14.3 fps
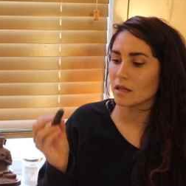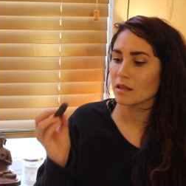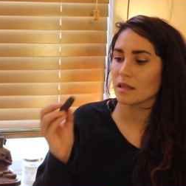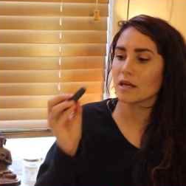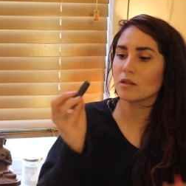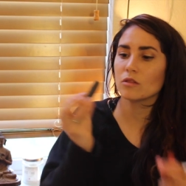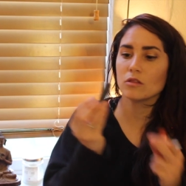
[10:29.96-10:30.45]

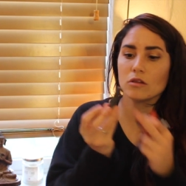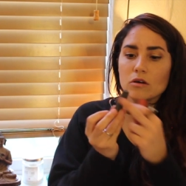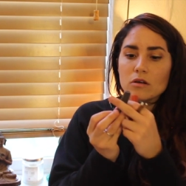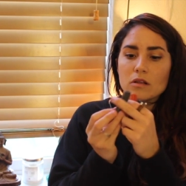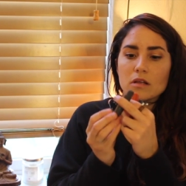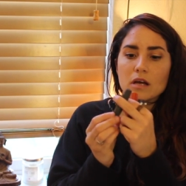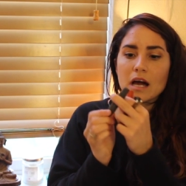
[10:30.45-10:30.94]
They
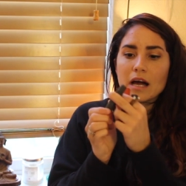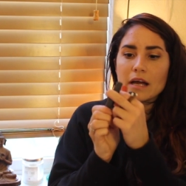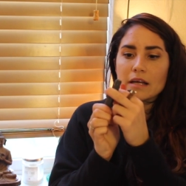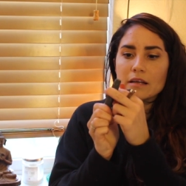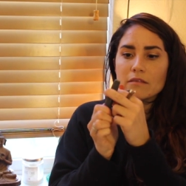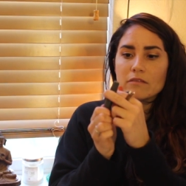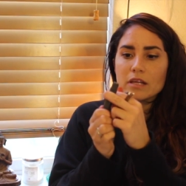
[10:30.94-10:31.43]
look
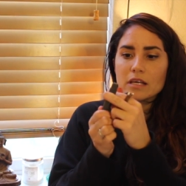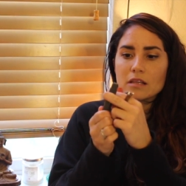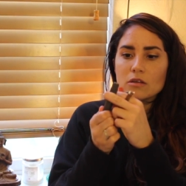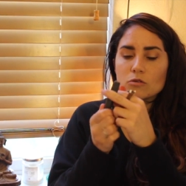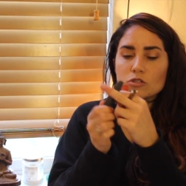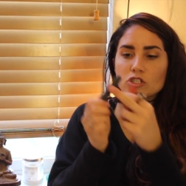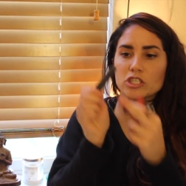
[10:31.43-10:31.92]
kind of like
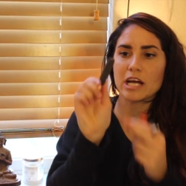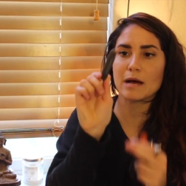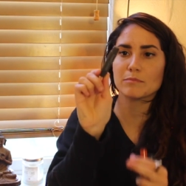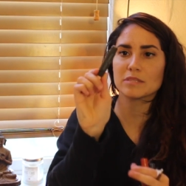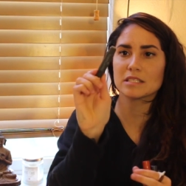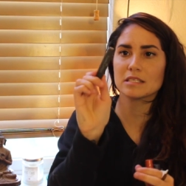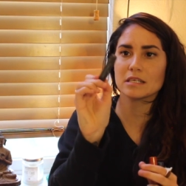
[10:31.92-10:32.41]
little
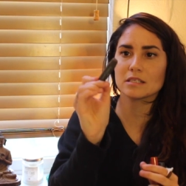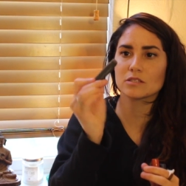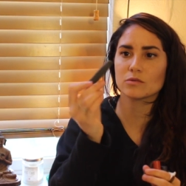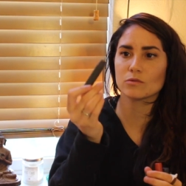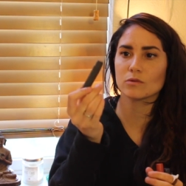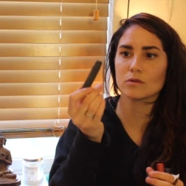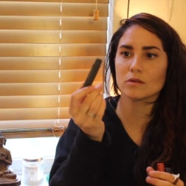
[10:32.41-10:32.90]

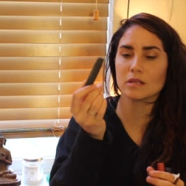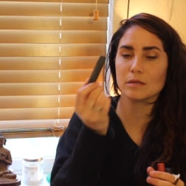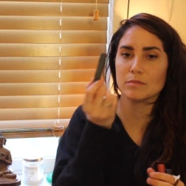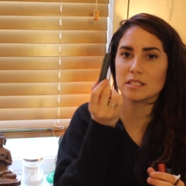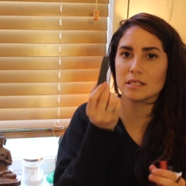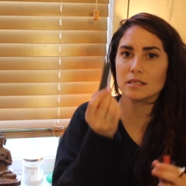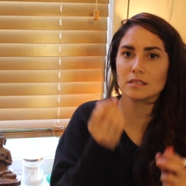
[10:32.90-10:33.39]
chapsticks or
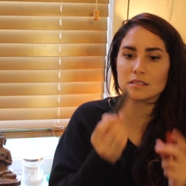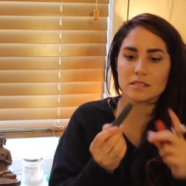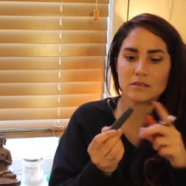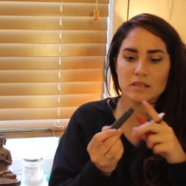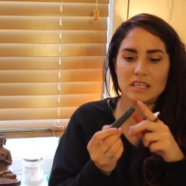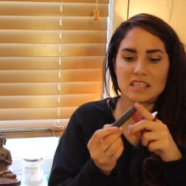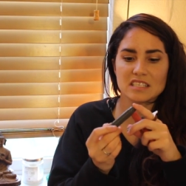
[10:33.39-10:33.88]
lipsticks.
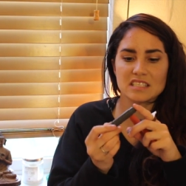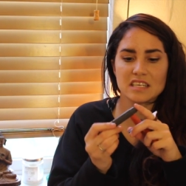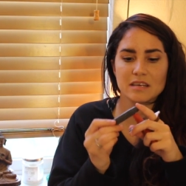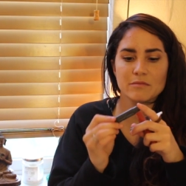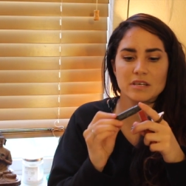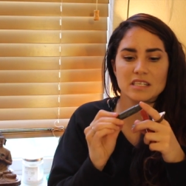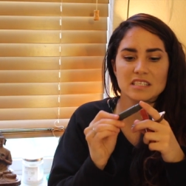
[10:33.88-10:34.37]
They're like the
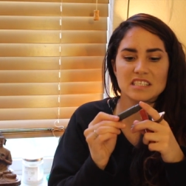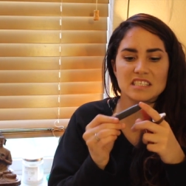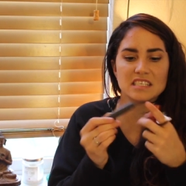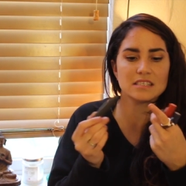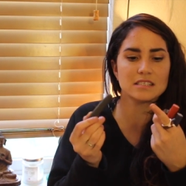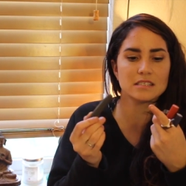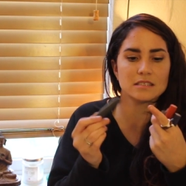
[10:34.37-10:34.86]
same
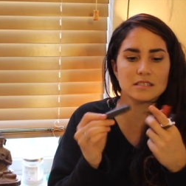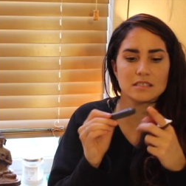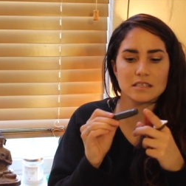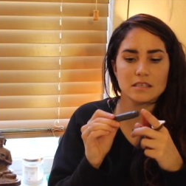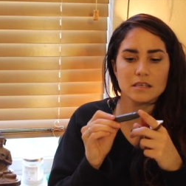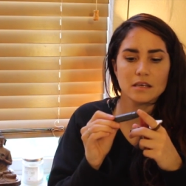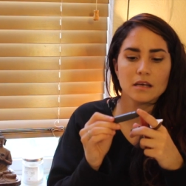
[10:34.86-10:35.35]

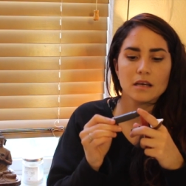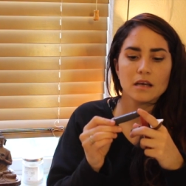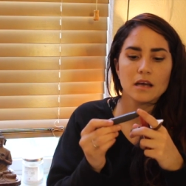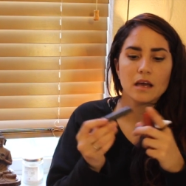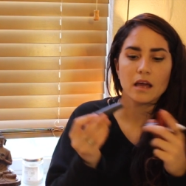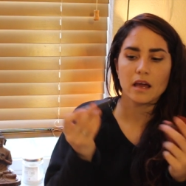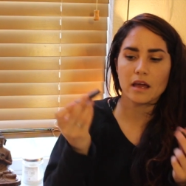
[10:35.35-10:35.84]
consistency.
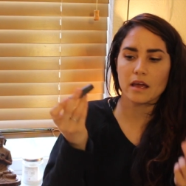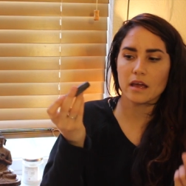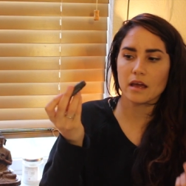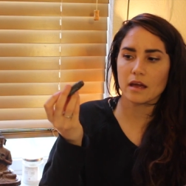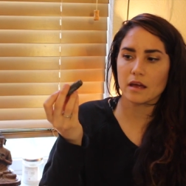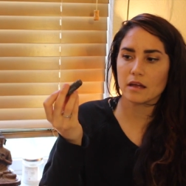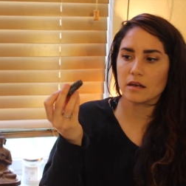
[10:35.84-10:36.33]

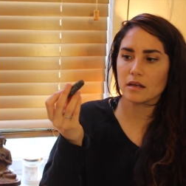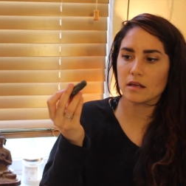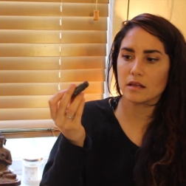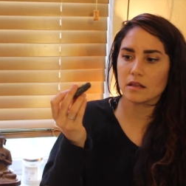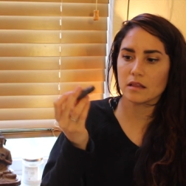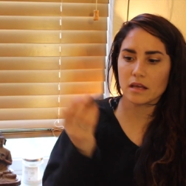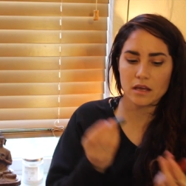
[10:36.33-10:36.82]
And
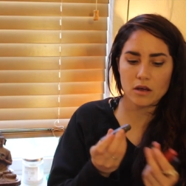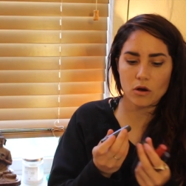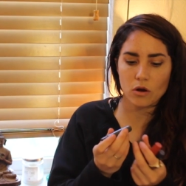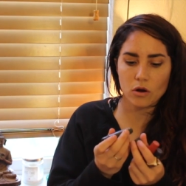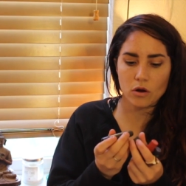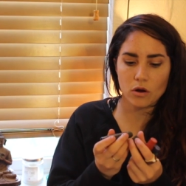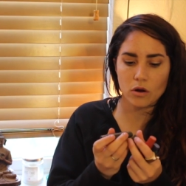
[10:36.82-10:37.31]
they
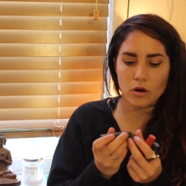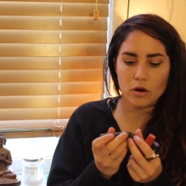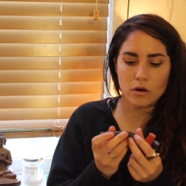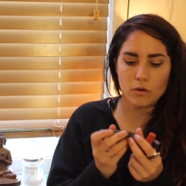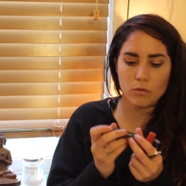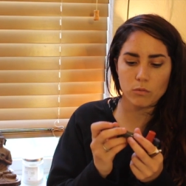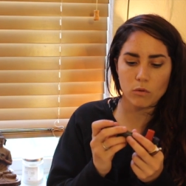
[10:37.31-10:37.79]

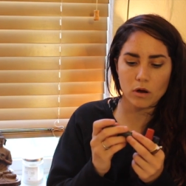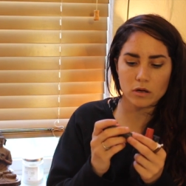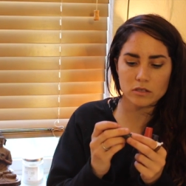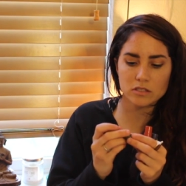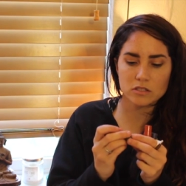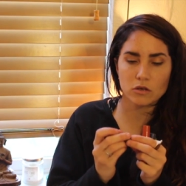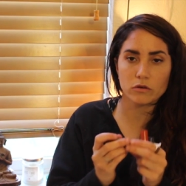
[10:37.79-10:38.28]
are
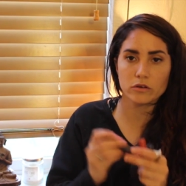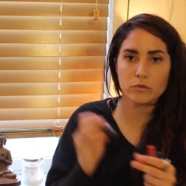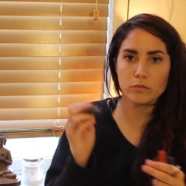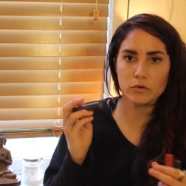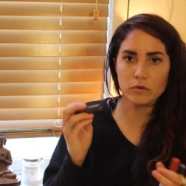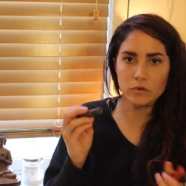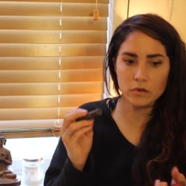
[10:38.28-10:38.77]
water
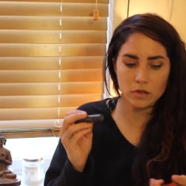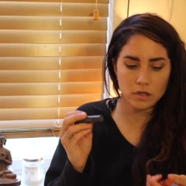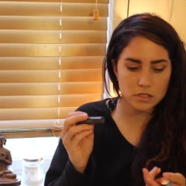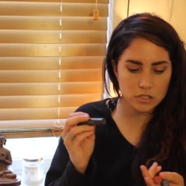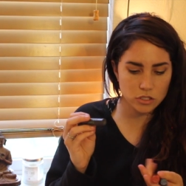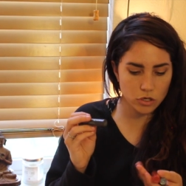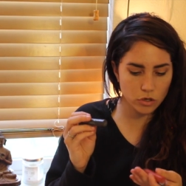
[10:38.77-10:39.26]
soluble,
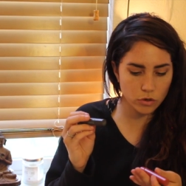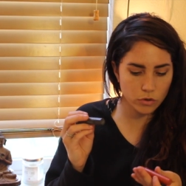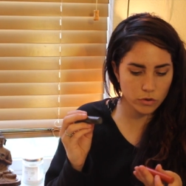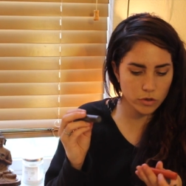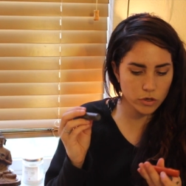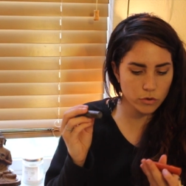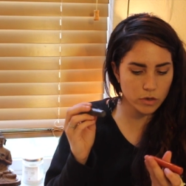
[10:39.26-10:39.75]

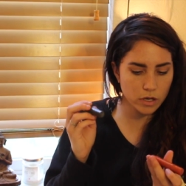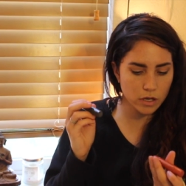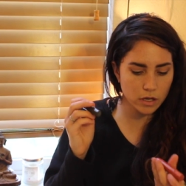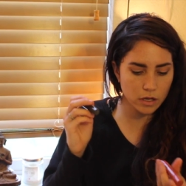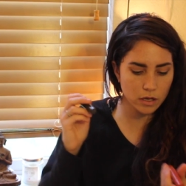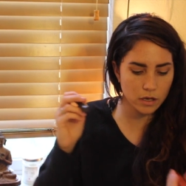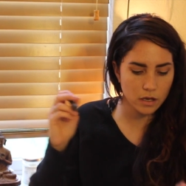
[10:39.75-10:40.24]
so you
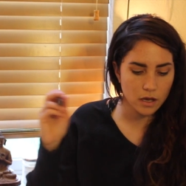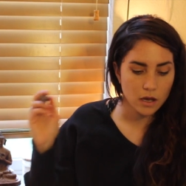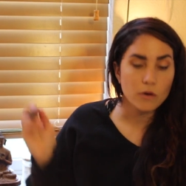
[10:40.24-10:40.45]
can,